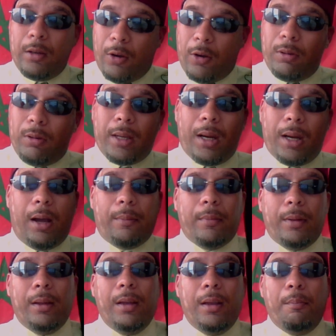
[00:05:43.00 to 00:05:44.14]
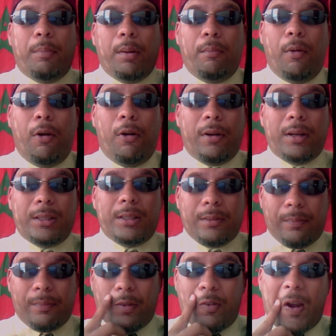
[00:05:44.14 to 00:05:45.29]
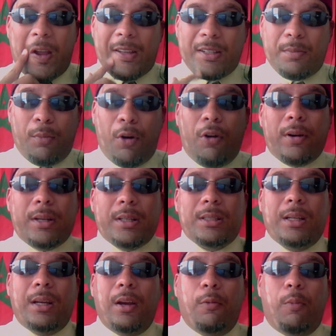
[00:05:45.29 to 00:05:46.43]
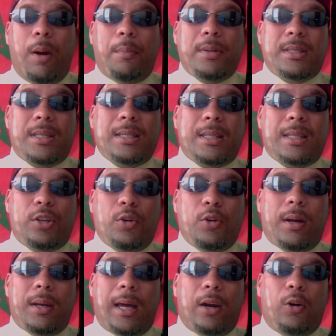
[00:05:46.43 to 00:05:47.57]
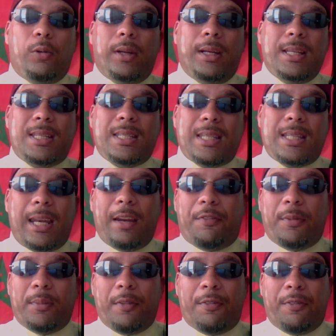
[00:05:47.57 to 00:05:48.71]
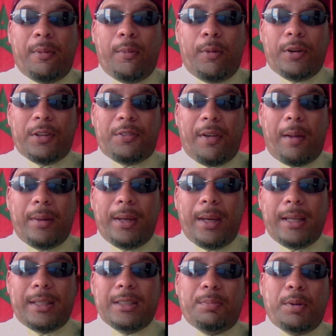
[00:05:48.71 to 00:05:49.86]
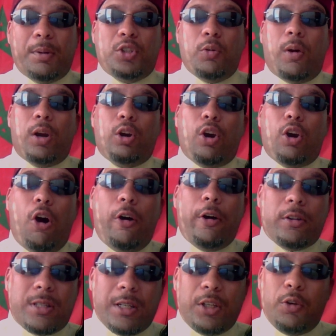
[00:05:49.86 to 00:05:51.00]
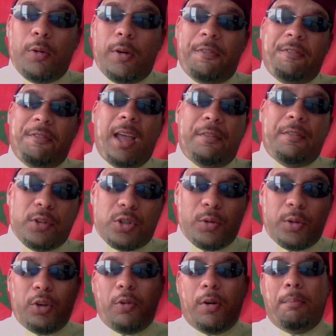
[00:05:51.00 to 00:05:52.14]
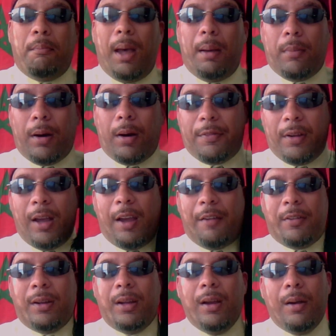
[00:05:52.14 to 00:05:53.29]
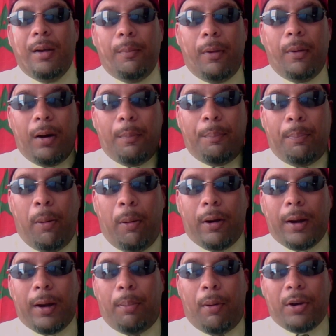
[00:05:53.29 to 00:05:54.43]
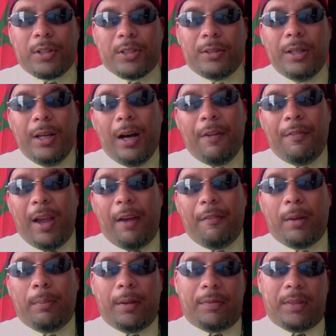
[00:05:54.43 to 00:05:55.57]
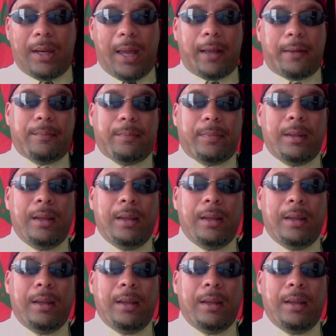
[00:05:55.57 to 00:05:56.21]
Go look it up. But Moorish, right, because Moorish represents that you are not only descended from the Moorish family of nations, but you are loyal to it, you are faithful to it, you are a member of it, every part and parcel of every uplifting act.